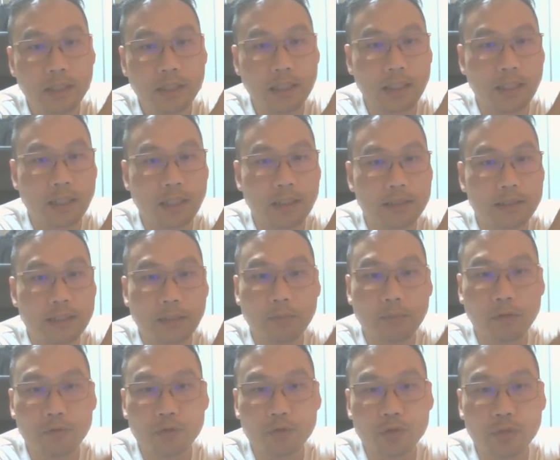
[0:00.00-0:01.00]

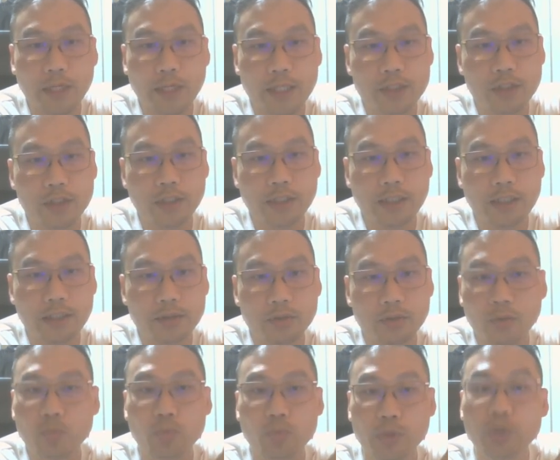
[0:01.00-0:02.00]
some of you actually
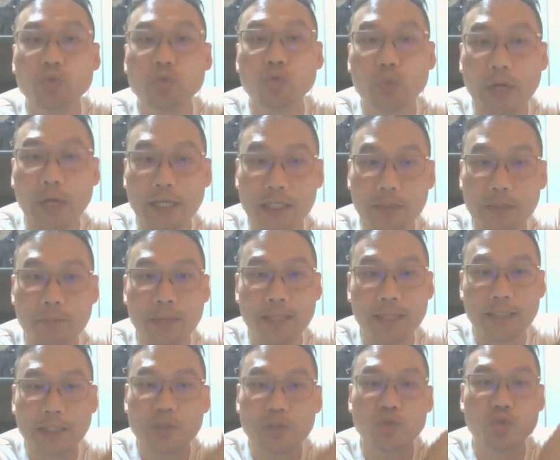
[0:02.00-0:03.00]
know, we do
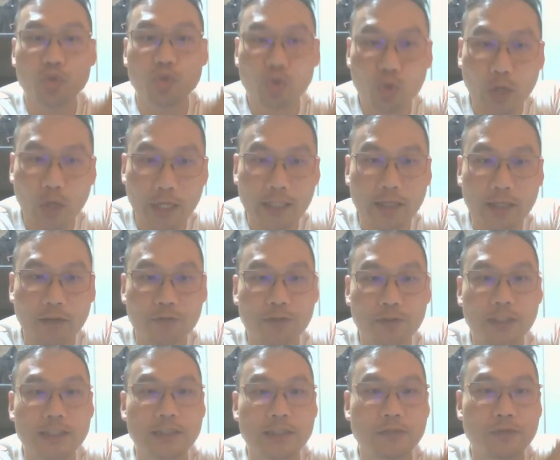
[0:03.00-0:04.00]
recommend that you try it out
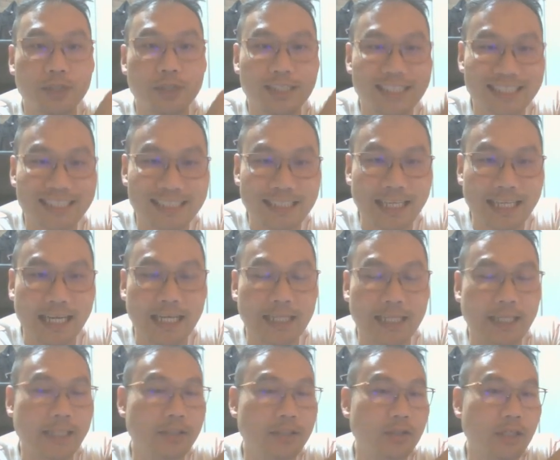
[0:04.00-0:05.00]
first. If you're
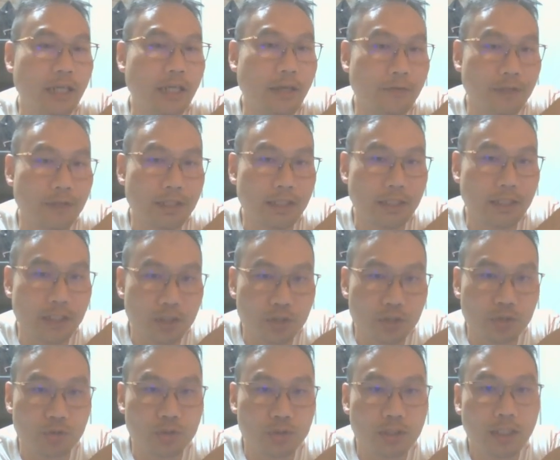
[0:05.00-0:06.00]
stuck and you're having
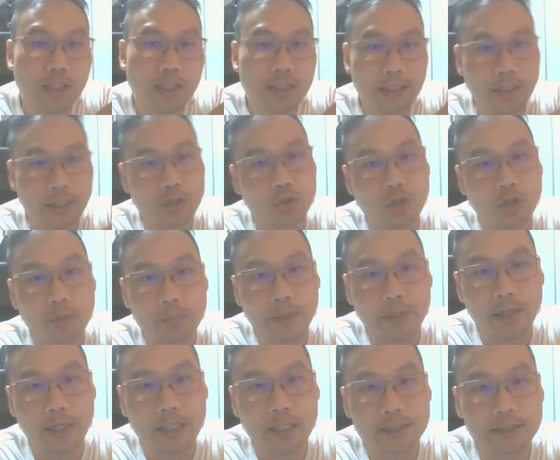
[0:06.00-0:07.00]
issues, then you
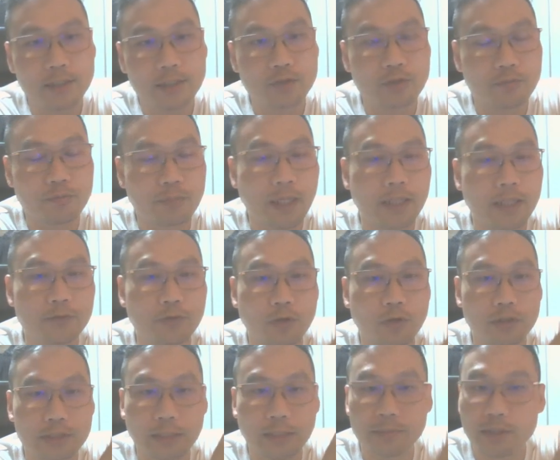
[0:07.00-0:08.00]
compare your answers with mine
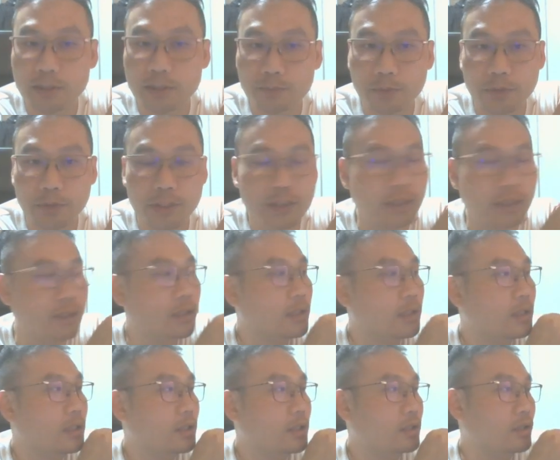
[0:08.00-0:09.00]
for some inspiration.
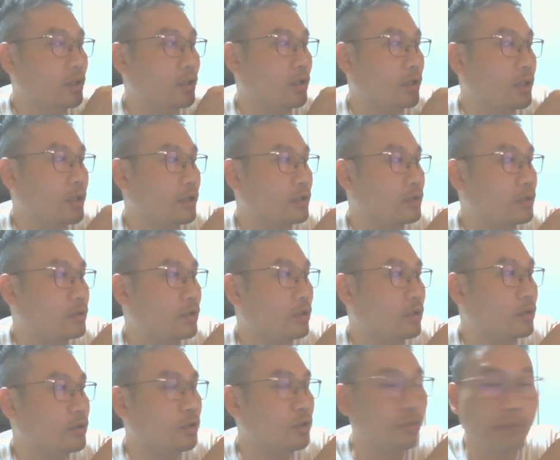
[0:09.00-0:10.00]
So
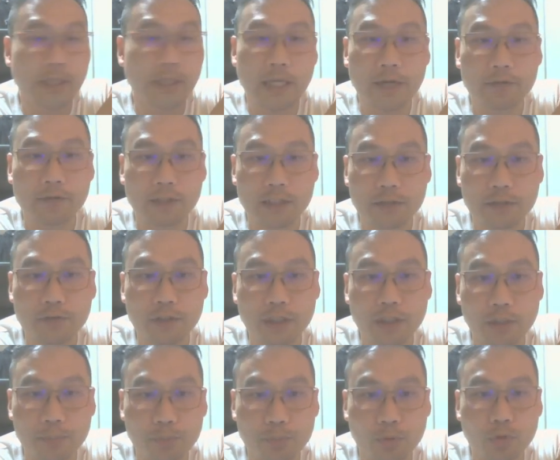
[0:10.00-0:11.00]
you may have a
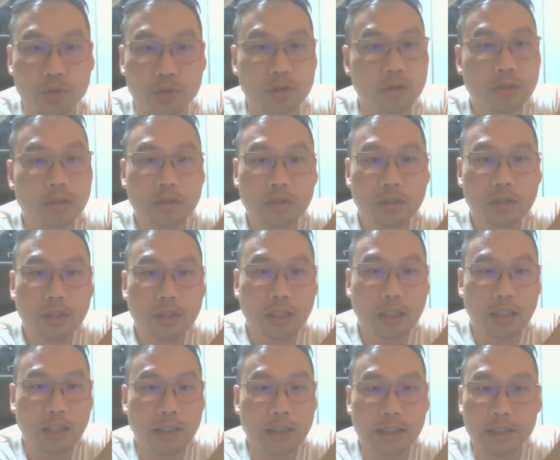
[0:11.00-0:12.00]
different approach.
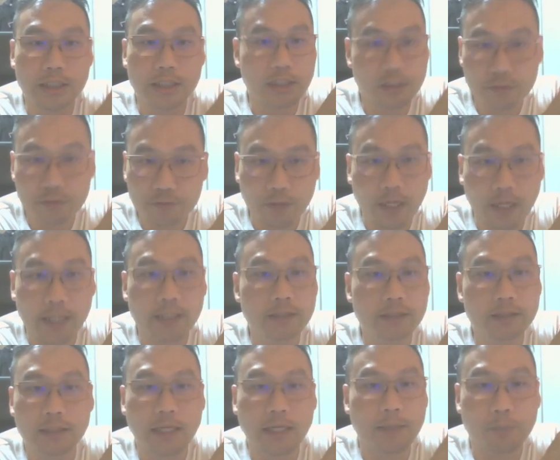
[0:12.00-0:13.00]
It is
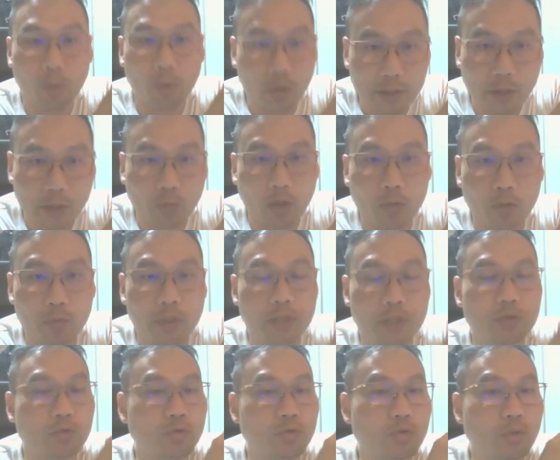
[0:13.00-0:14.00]
fine. There are more than one
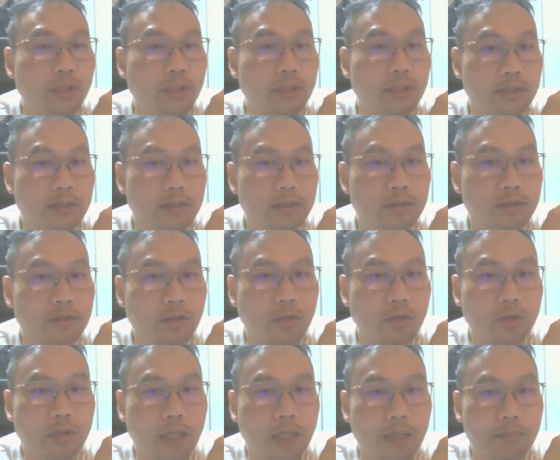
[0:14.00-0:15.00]
way to do it.
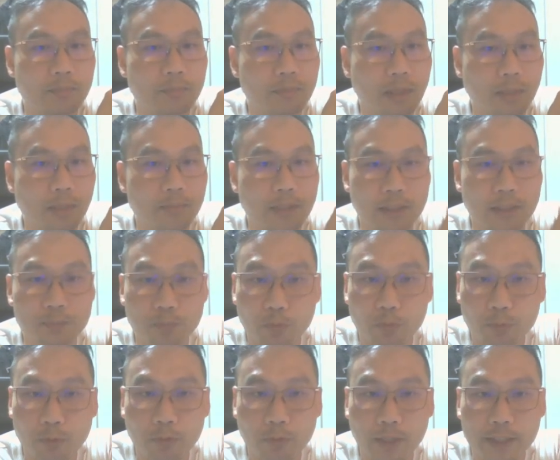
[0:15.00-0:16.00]
So I'm just
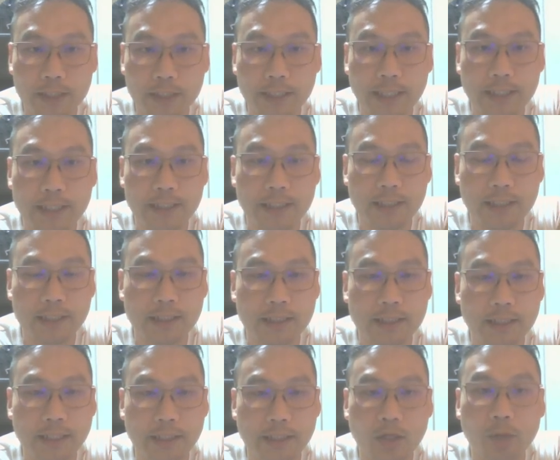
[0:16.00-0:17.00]
providing an
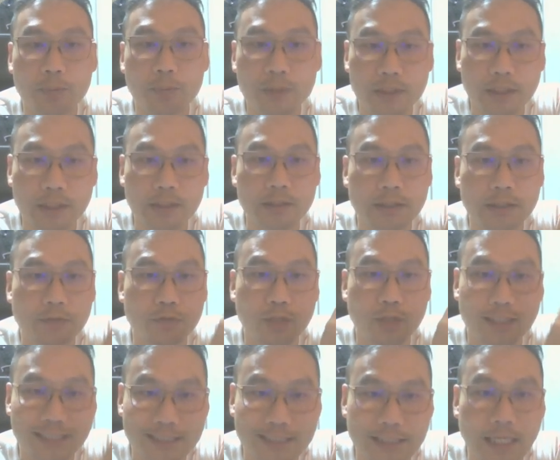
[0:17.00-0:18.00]
option. If
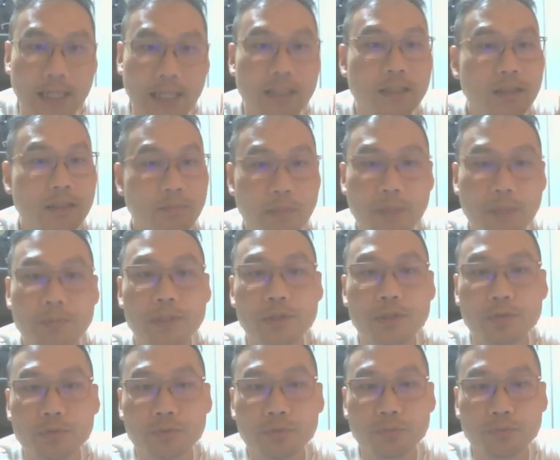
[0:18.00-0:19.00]
you're stuck, maybe
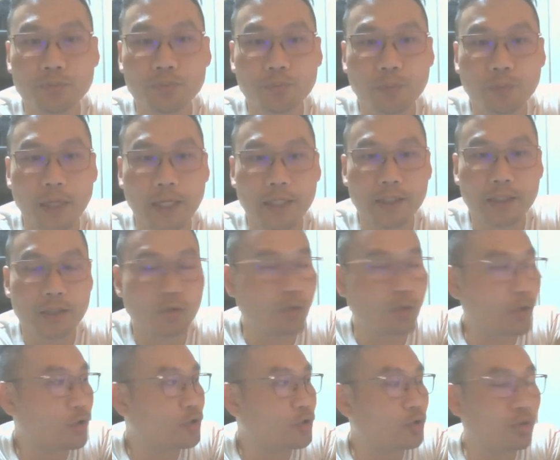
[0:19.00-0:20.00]
you, by
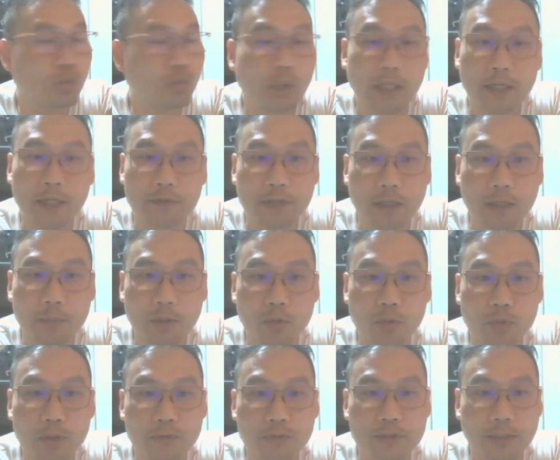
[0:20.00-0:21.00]
going through what I've come
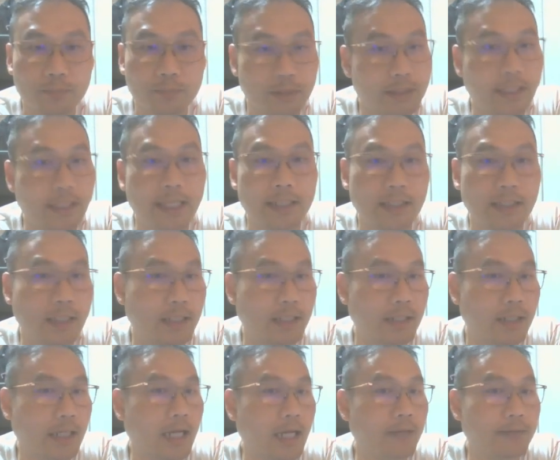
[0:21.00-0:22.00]
up with, something that
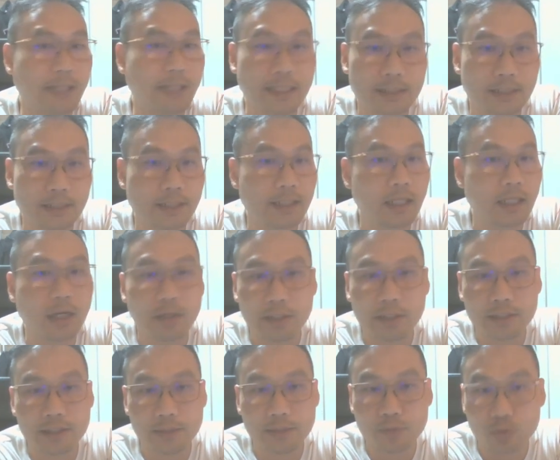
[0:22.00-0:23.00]
I tested it out,
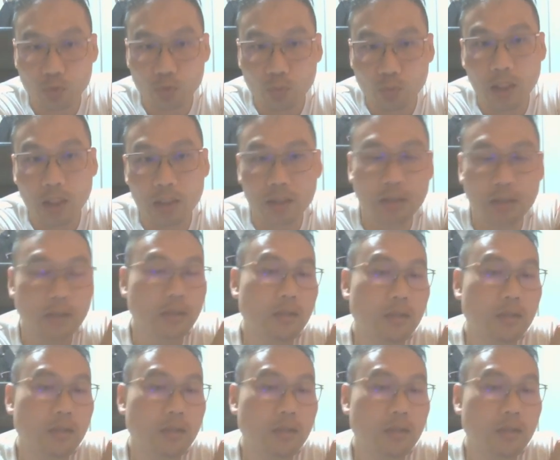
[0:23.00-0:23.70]
it seems to work,